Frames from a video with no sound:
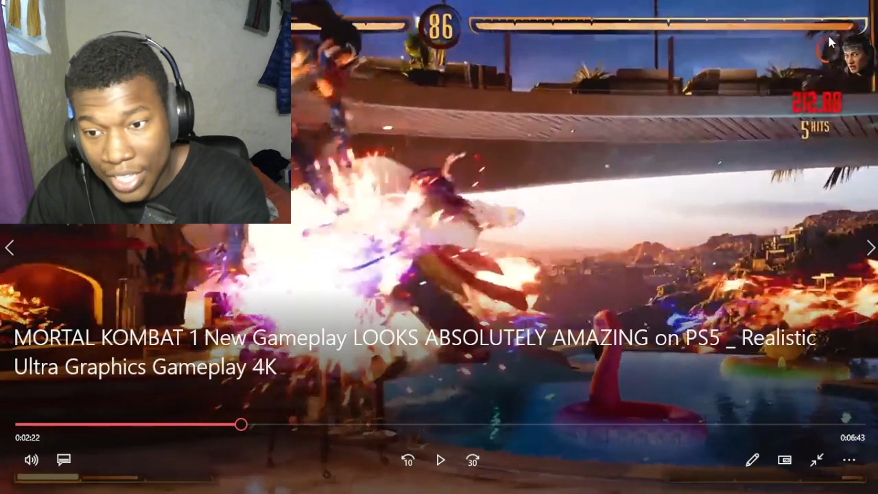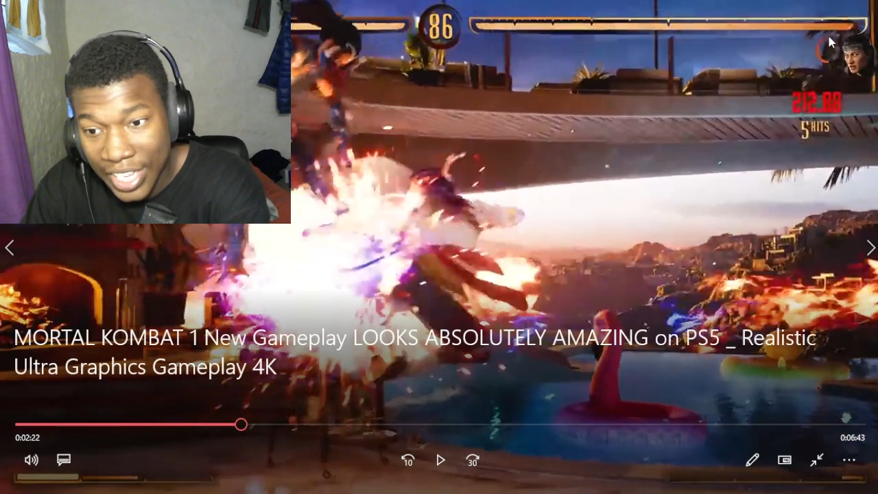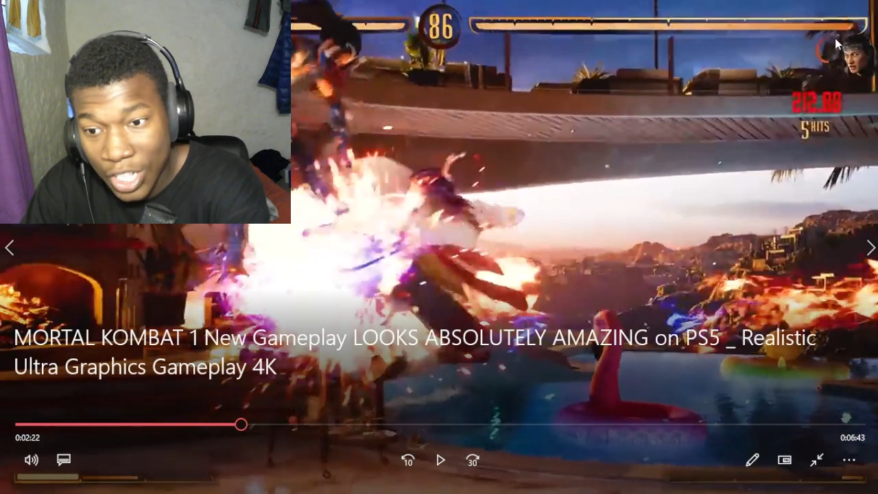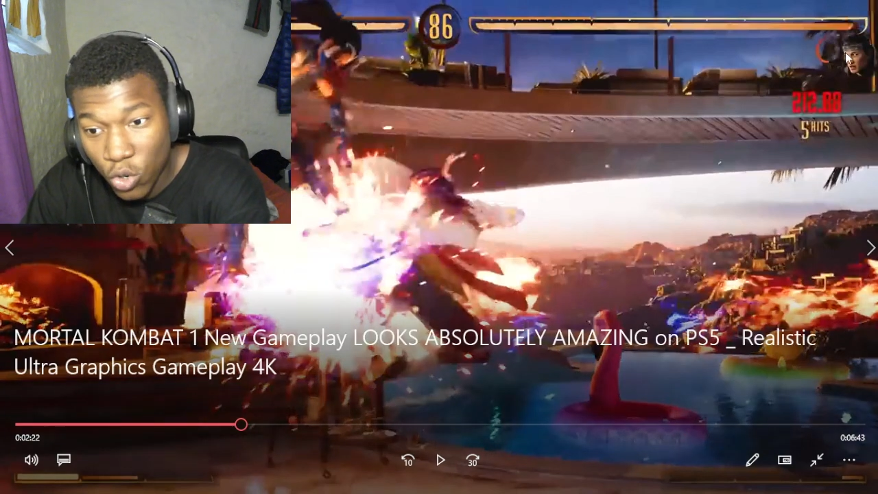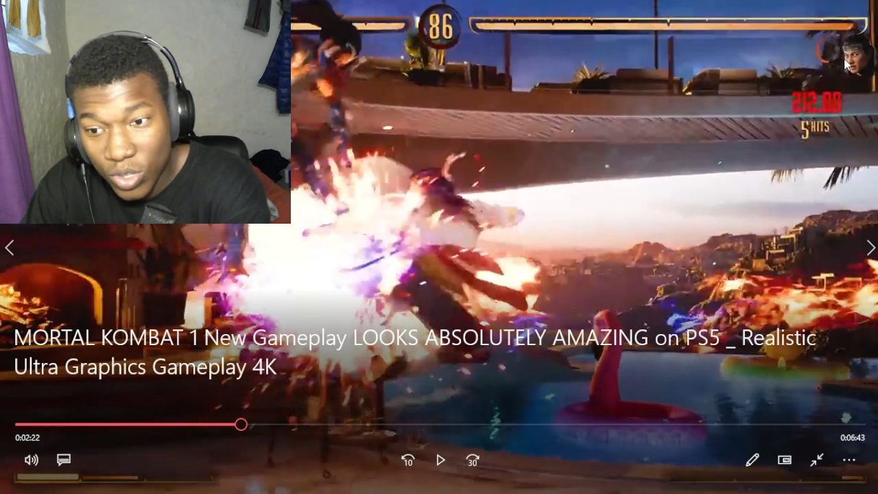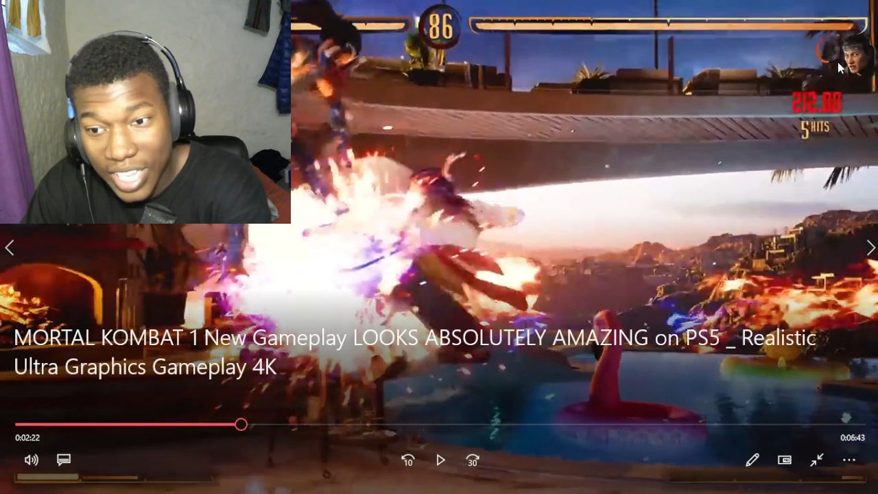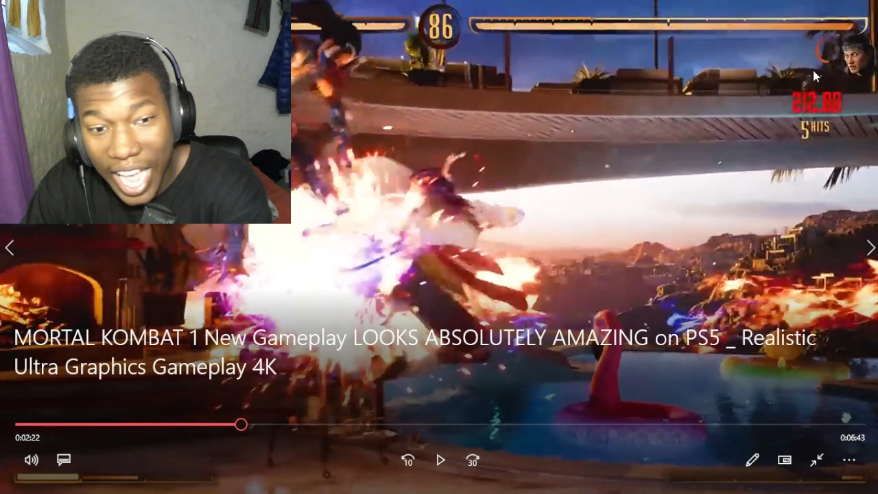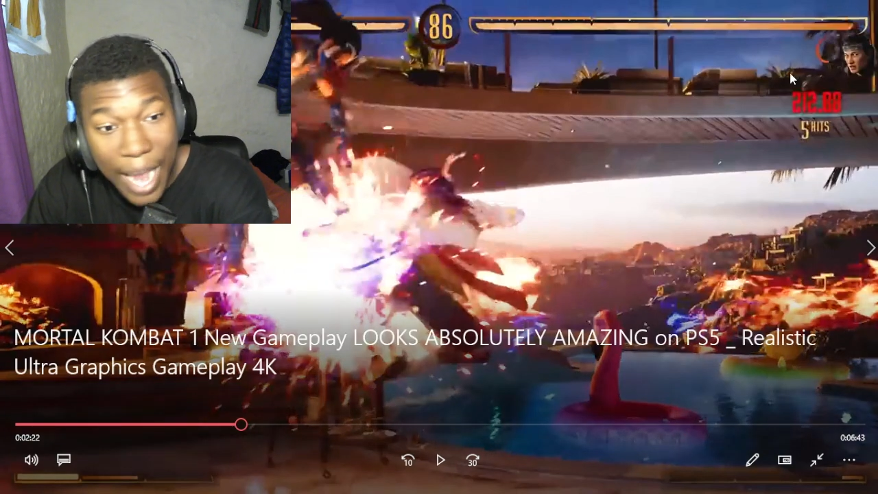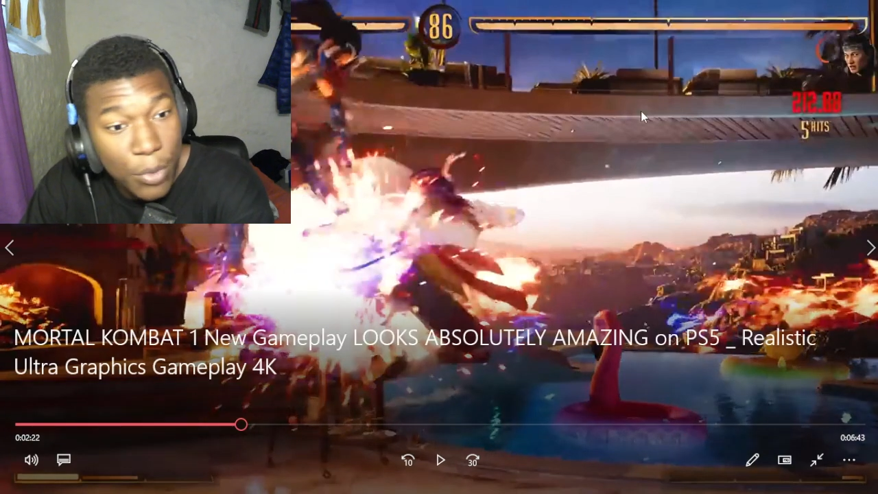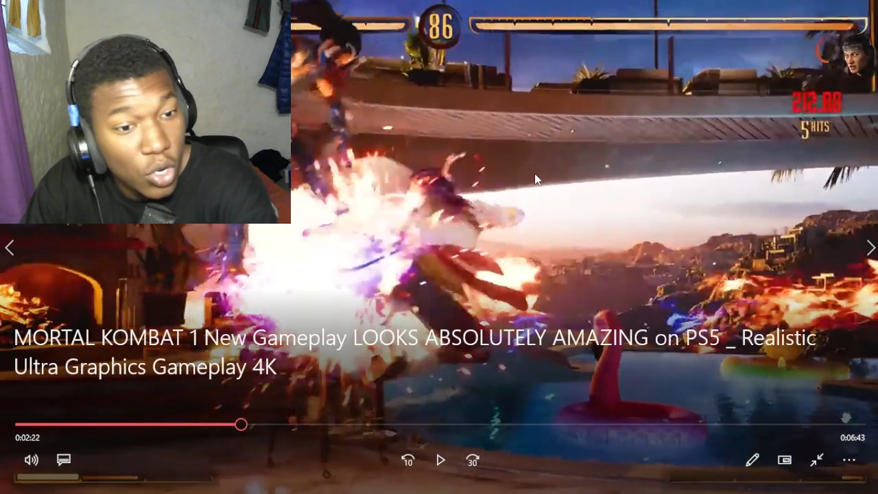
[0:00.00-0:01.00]
There's like a little
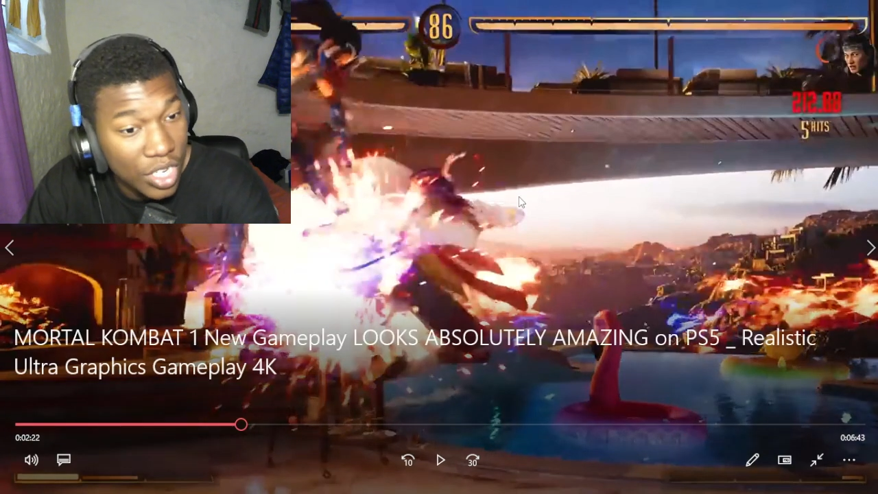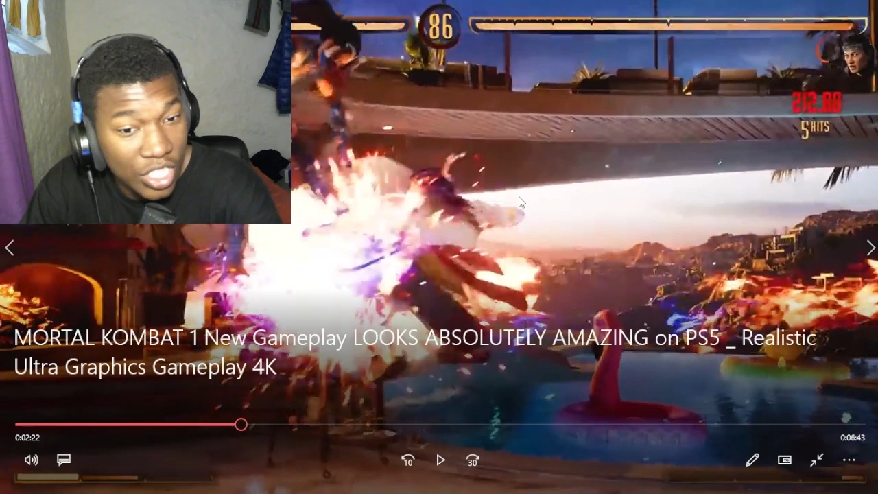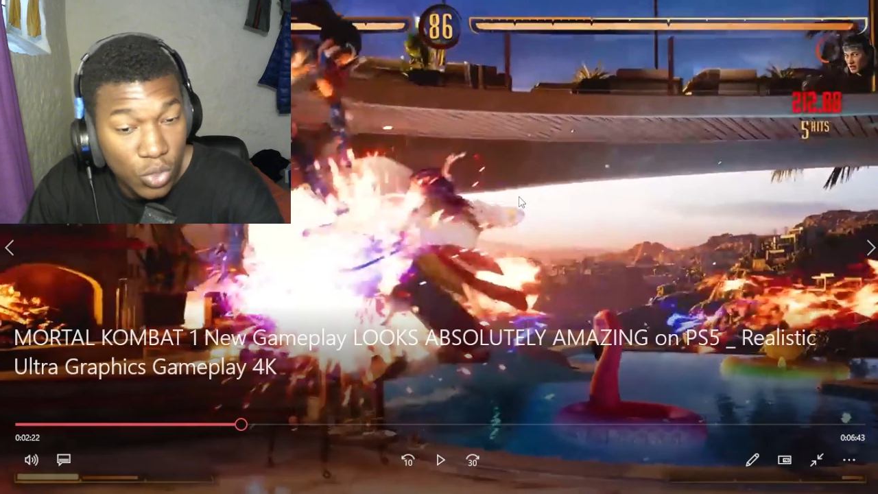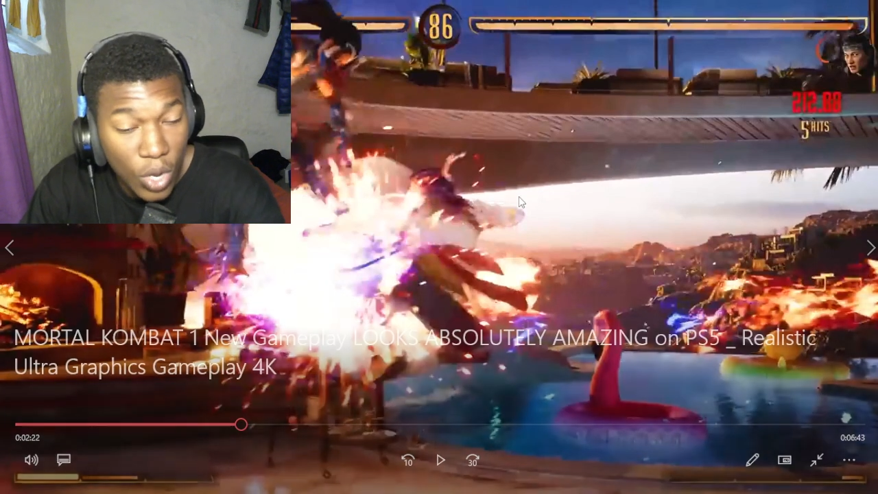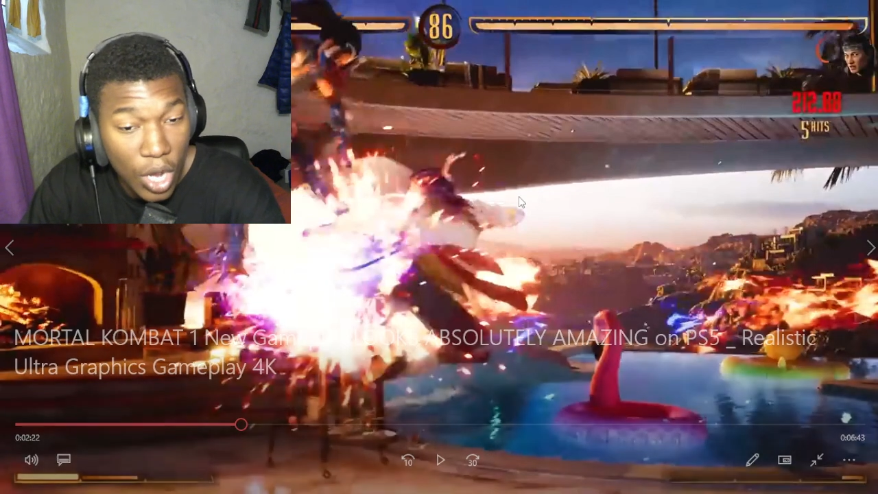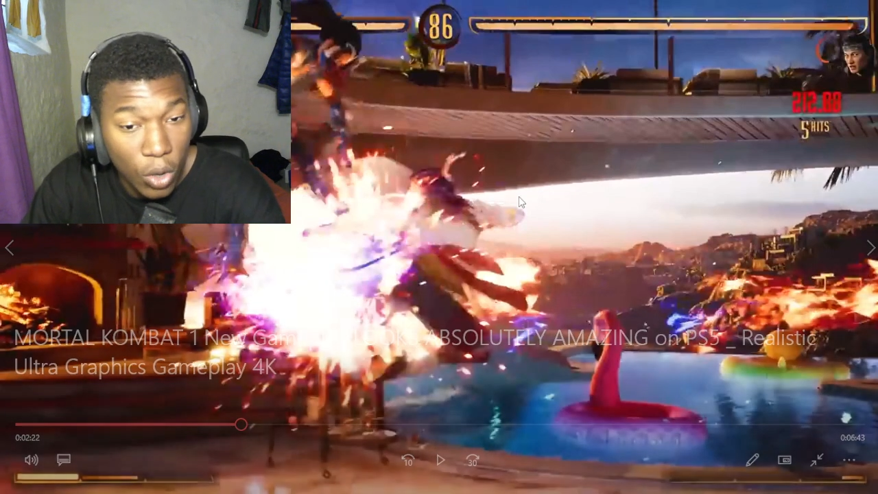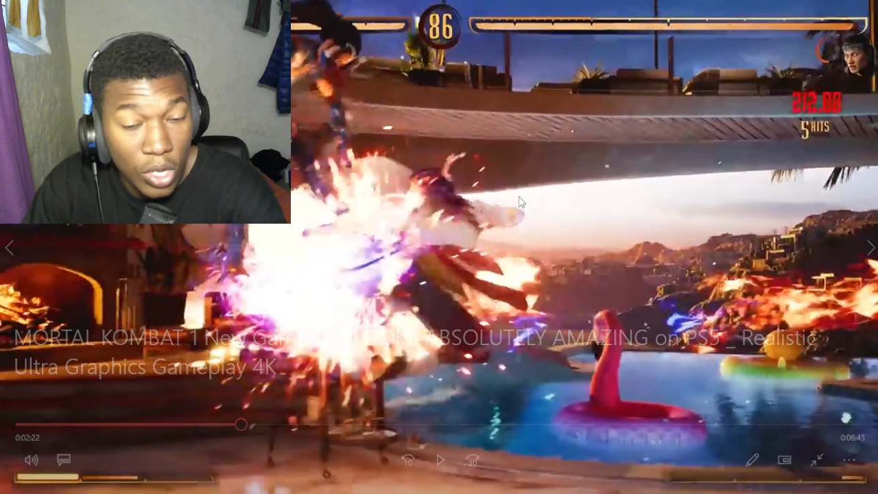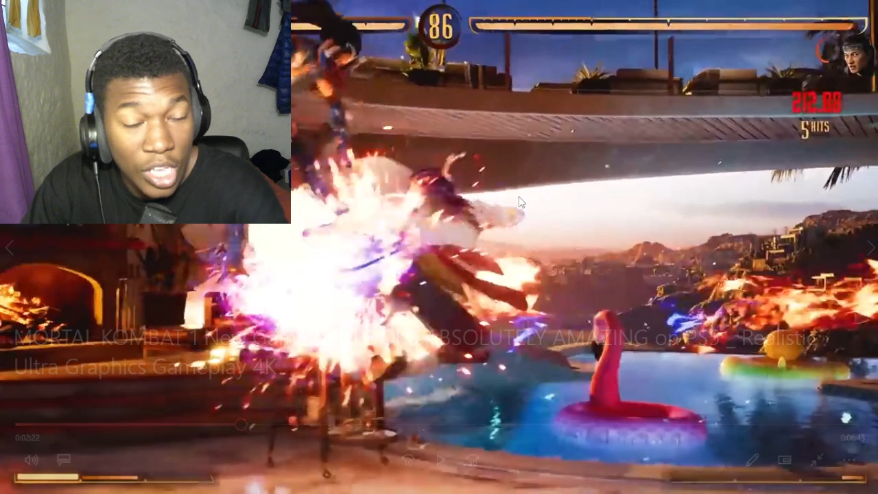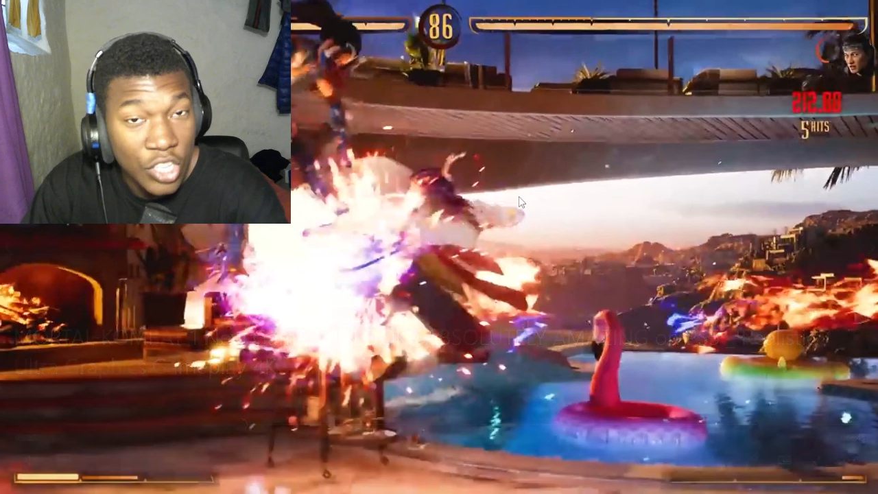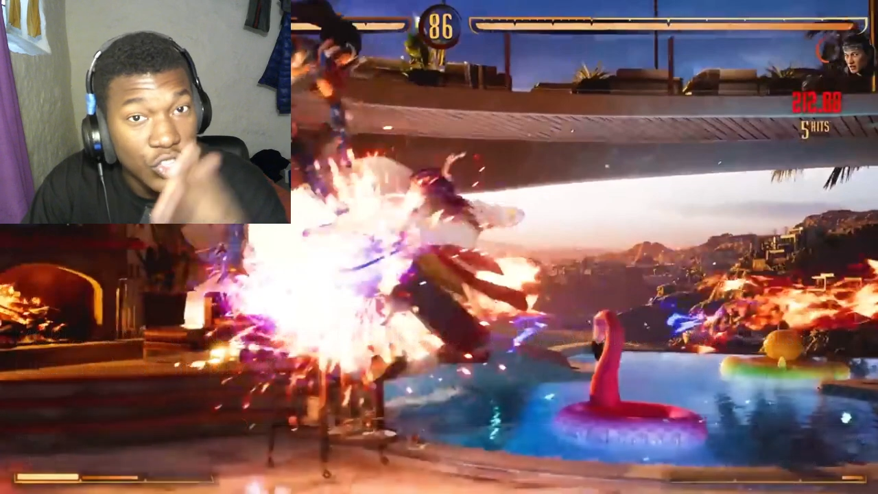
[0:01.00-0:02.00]
timer on it as well,